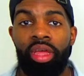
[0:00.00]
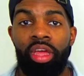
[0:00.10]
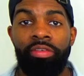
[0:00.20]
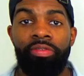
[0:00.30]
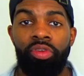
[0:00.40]

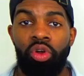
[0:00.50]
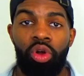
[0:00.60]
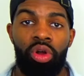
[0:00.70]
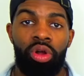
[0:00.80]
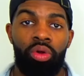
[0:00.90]
If
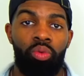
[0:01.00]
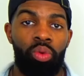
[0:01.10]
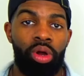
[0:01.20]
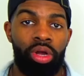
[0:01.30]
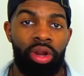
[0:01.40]
your
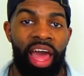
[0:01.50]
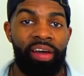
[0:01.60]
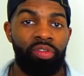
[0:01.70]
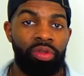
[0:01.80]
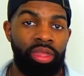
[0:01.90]
word
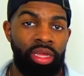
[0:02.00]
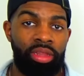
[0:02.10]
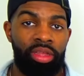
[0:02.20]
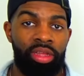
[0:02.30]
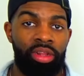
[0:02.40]
after the